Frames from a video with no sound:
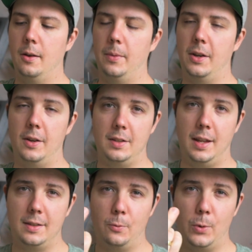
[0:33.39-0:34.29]
because it
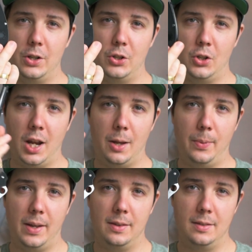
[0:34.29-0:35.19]
has a weird shape
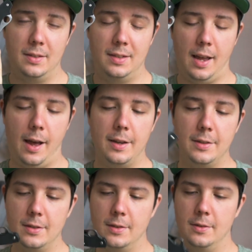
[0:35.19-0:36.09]
and
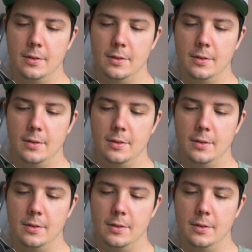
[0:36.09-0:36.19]
size.